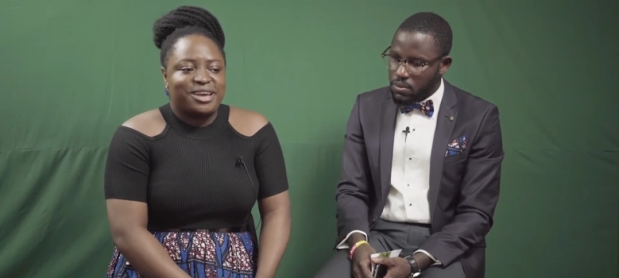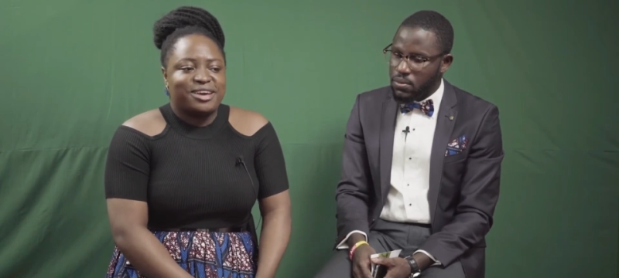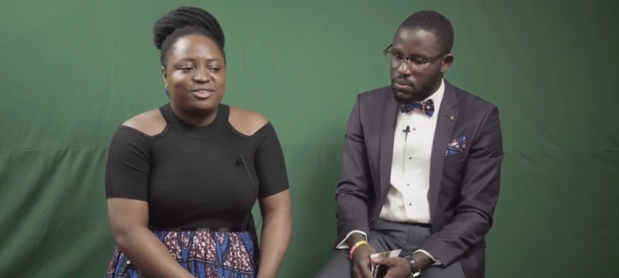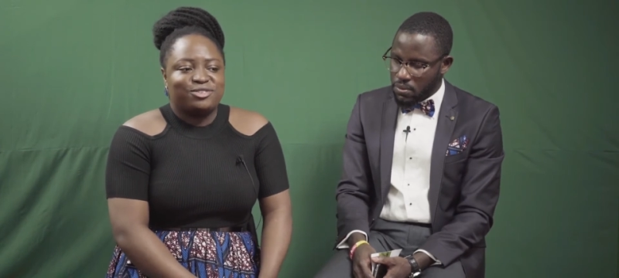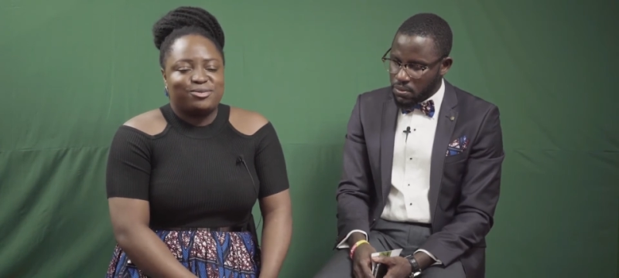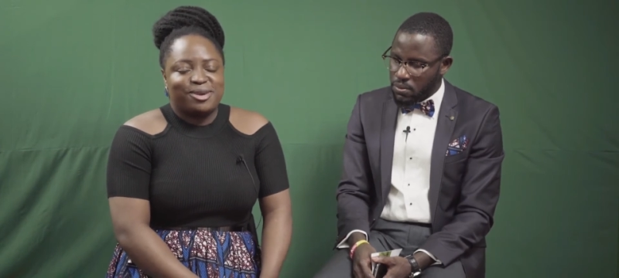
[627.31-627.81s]

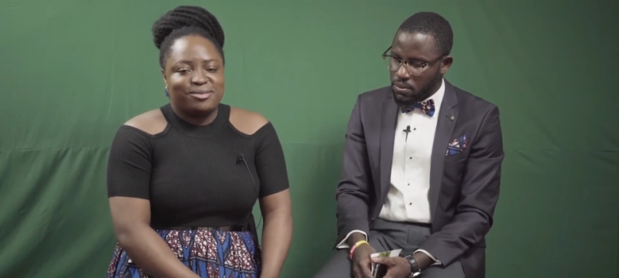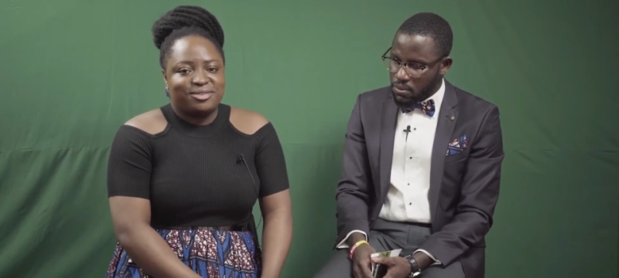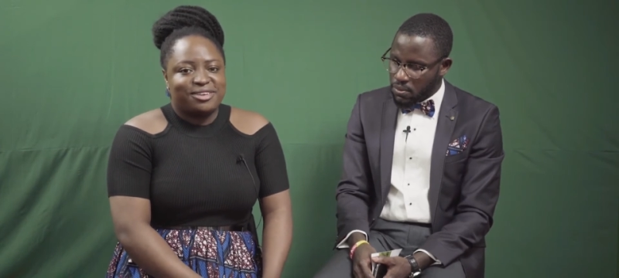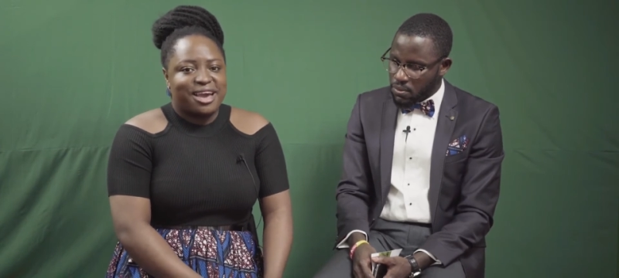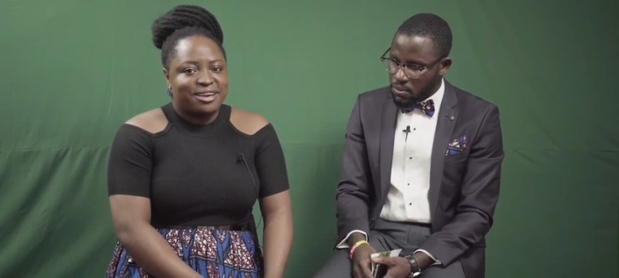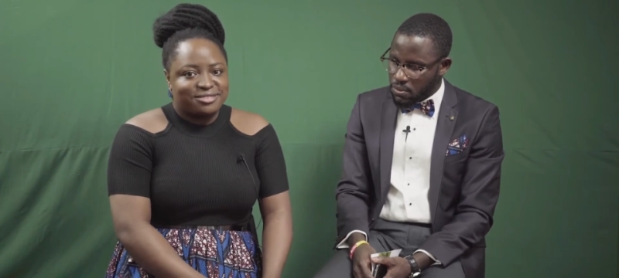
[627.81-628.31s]
Speaker 1: Uh, you should be
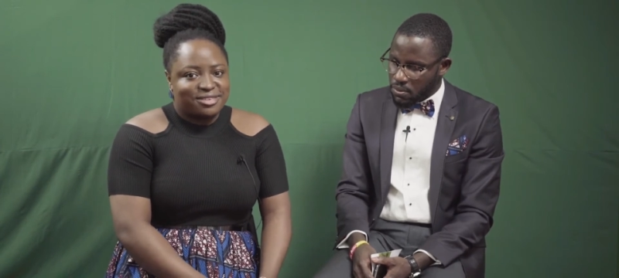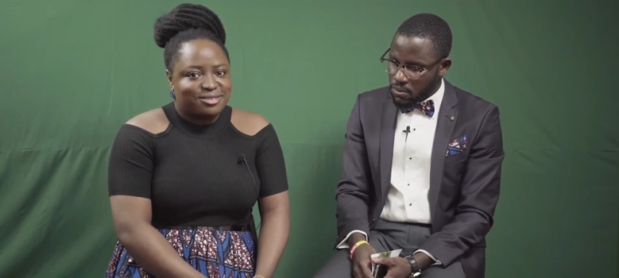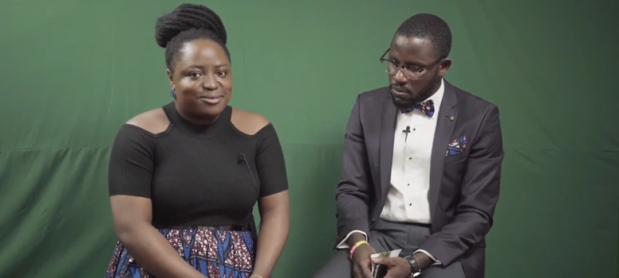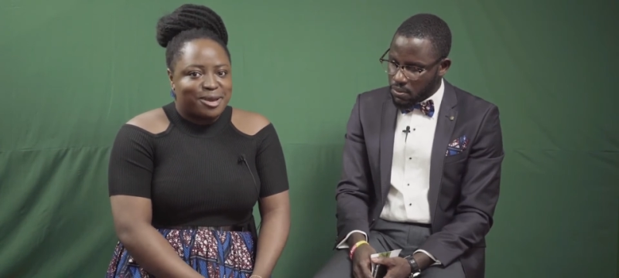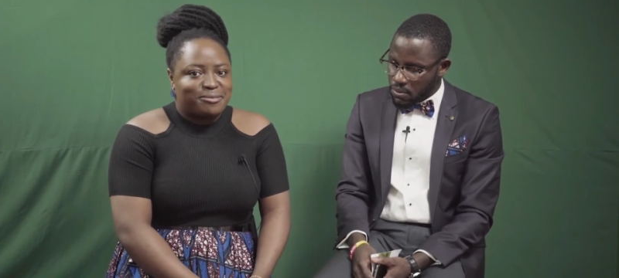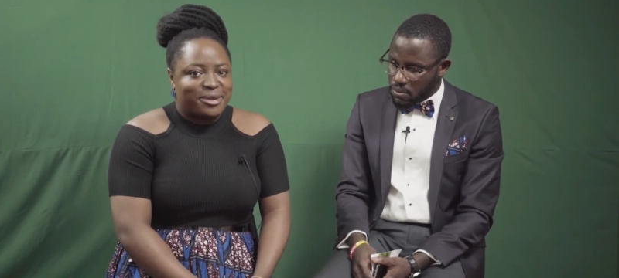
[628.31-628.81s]
able to
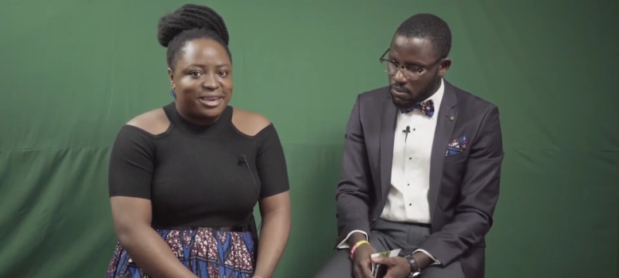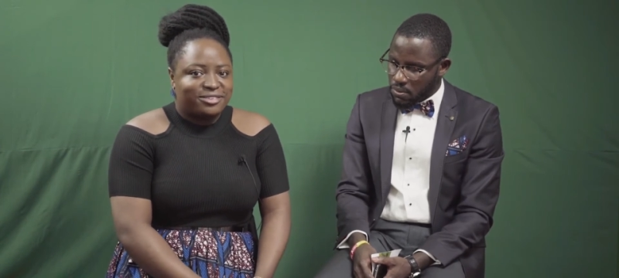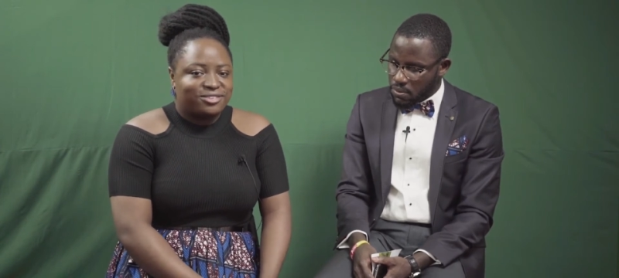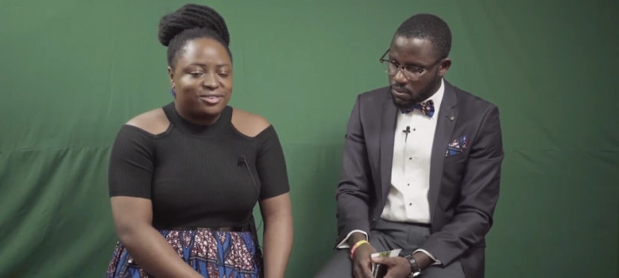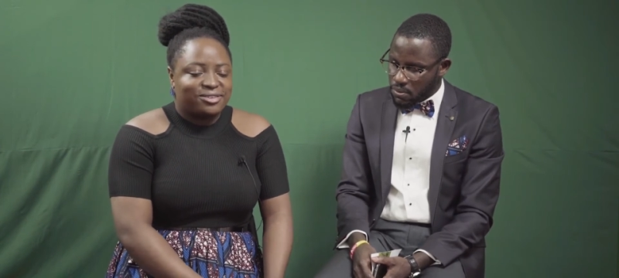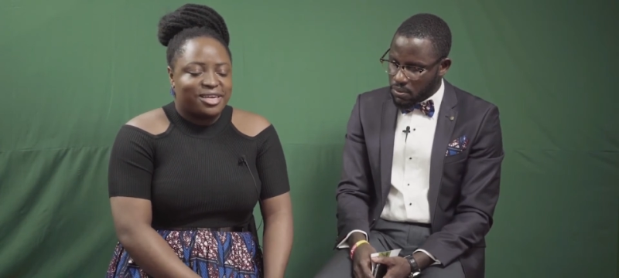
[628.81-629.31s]
access my
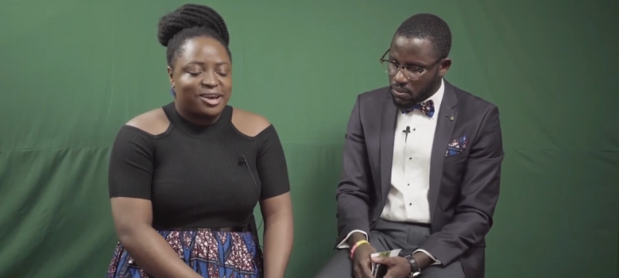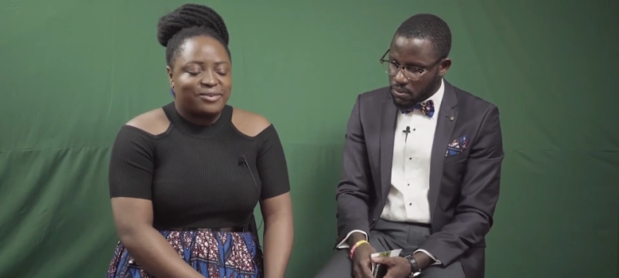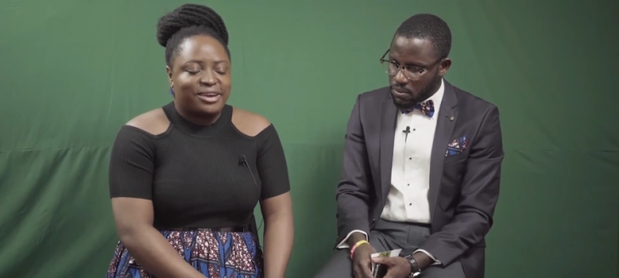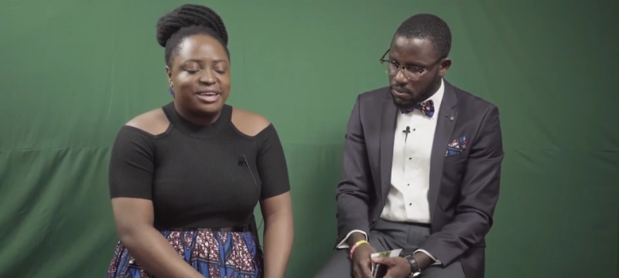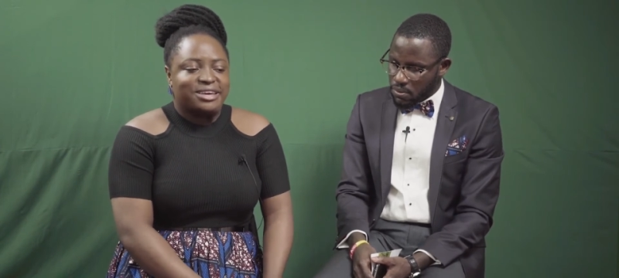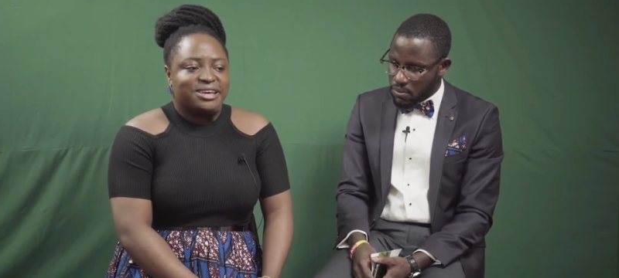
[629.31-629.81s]
page through
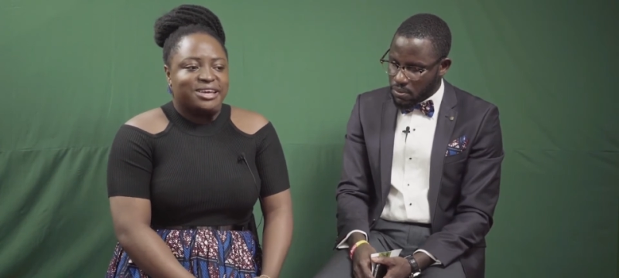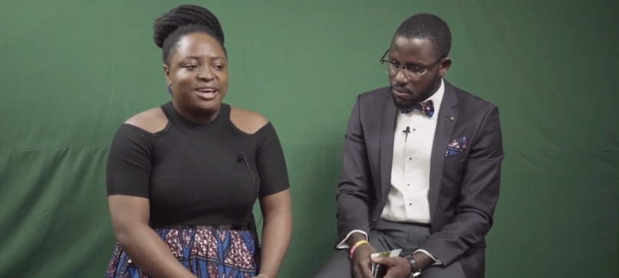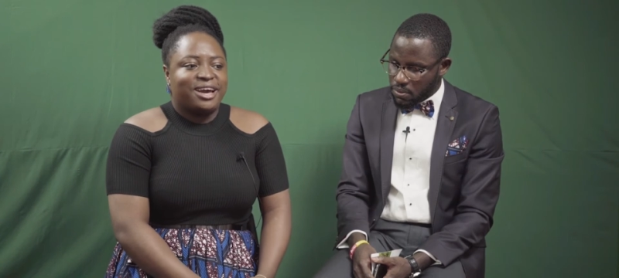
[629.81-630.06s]
that way.